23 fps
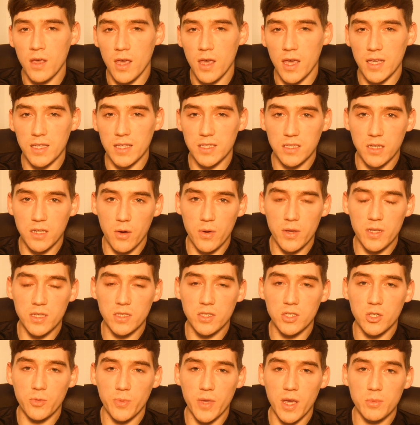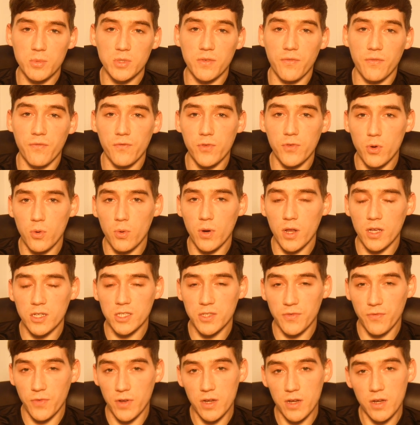is going to be able to fuel
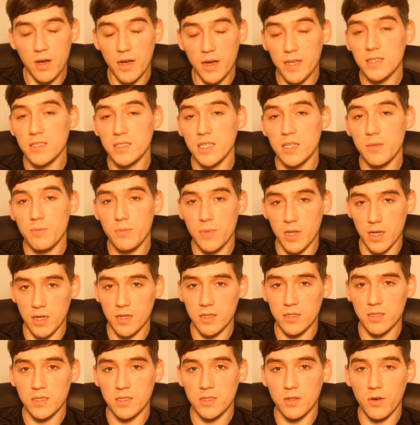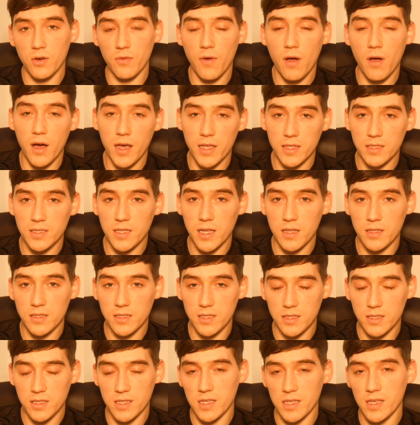us for 90 minutes of high
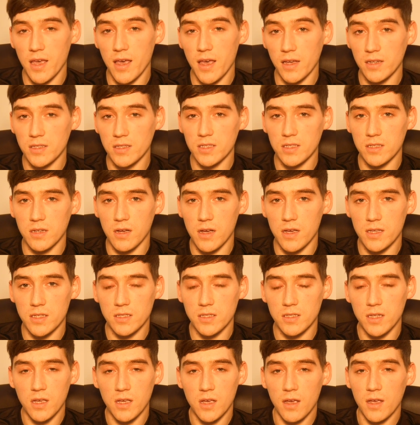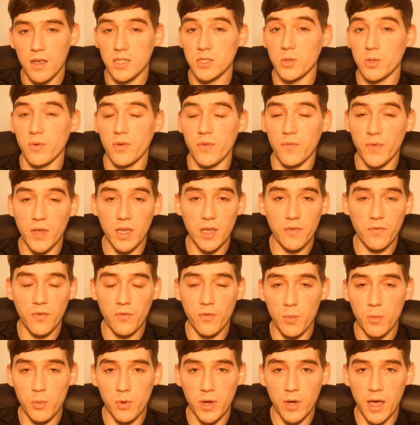intensity exercise. So if you think of a
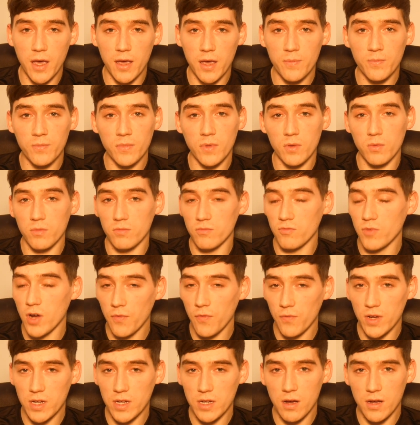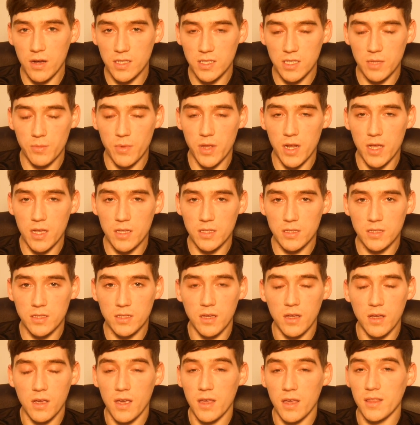football game, roughly 90
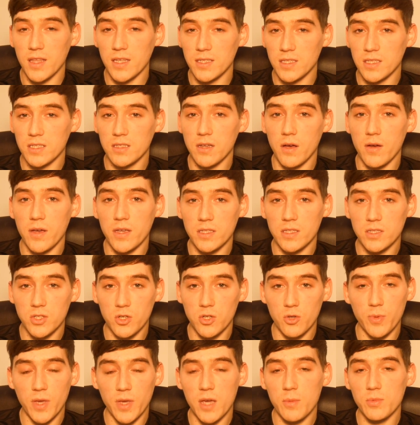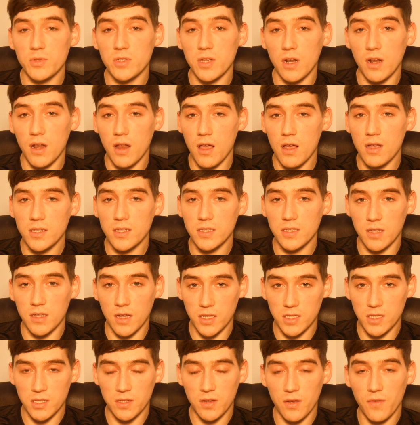minutes, this is going to be able to last
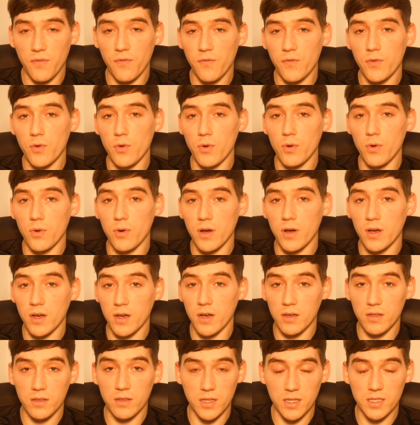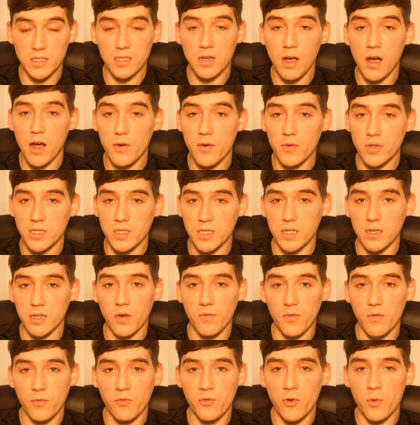us for the entirety
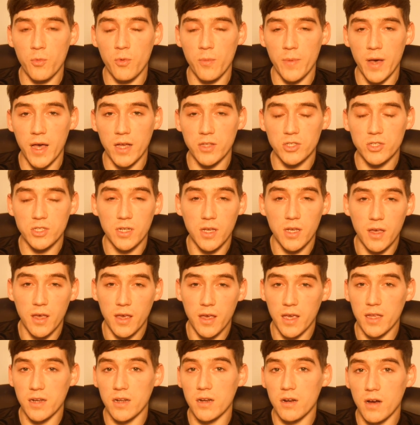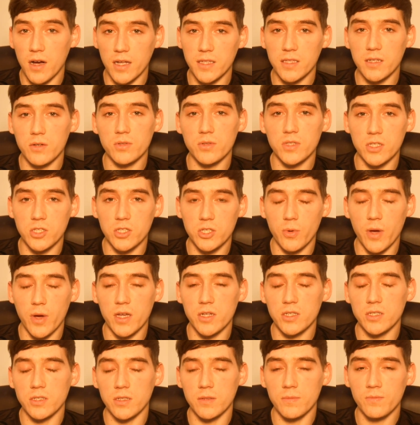of a football match in an ideal
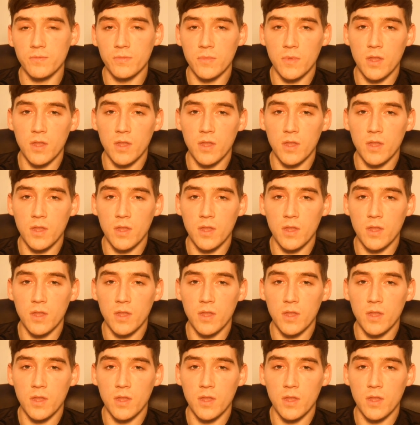situation.